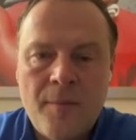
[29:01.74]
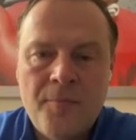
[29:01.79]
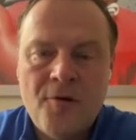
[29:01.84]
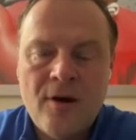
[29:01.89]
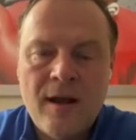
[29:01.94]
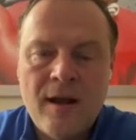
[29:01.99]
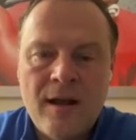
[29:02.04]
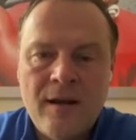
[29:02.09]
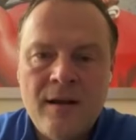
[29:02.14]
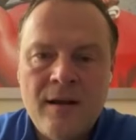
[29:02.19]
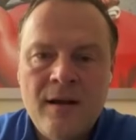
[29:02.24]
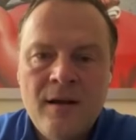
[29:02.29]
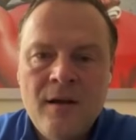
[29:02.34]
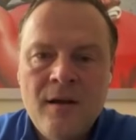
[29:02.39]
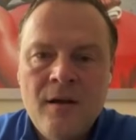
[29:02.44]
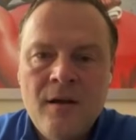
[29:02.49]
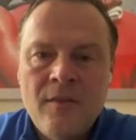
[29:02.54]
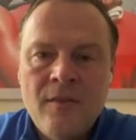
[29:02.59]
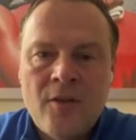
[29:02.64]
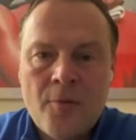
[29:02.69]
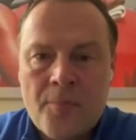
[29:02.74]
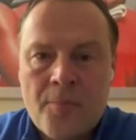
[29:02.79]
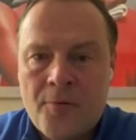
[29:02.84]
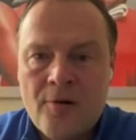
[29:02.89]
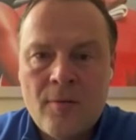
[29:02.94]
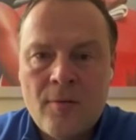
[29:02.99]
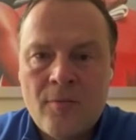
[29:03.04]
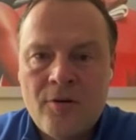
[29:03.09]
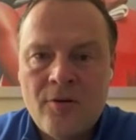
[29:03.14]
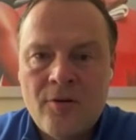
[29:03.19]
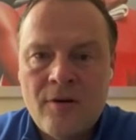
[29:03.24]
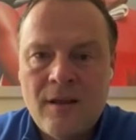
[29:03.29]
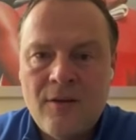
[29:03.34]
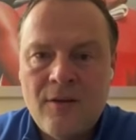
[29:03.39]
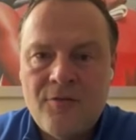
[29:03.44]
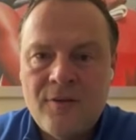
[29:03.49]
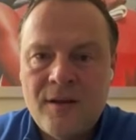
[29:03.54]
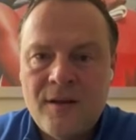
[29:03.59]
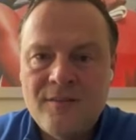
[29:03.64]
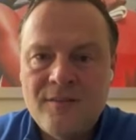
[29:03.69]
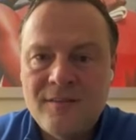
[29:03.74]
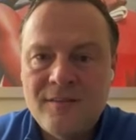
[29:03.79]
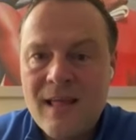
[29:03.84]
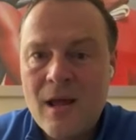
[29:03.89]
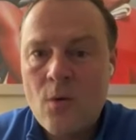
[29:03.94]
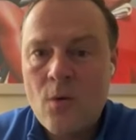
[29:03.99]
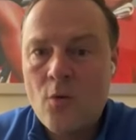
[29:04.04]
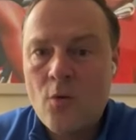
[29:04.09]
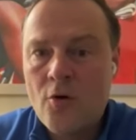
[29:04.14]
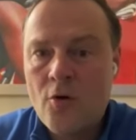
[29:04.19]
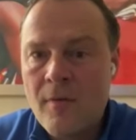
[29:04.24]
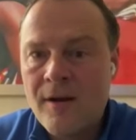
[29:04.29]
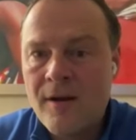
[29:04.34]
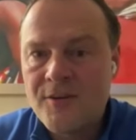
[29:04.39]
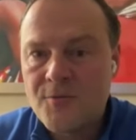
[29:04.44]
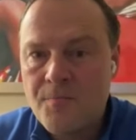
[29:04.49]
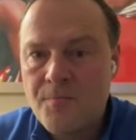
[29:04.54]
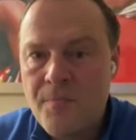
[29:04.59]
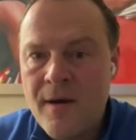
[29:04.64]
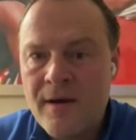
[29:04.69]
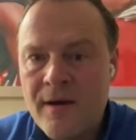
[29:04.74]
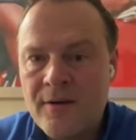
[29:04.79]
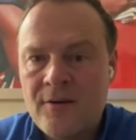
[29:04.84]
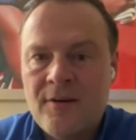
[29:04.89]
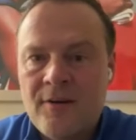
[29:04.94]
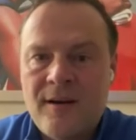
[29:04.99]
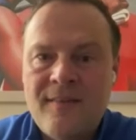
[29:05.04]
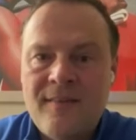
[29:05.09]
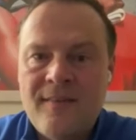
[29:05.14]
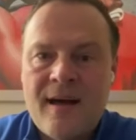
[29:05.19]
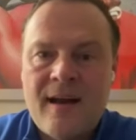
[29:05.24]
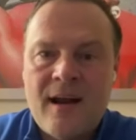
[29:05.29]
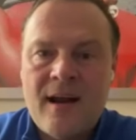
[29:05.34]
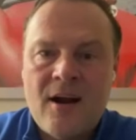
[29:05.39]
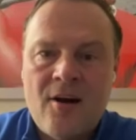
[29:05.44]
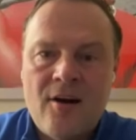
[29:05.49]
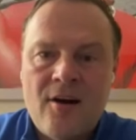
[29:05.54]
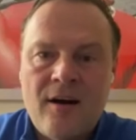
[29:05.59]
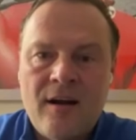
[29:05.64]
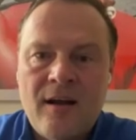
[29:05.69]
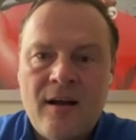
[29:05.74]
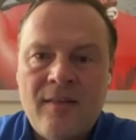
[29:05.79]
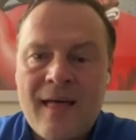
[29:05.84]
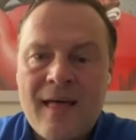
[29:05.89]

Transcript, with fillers: upgrade their perimeter defense, and they were much better in that area.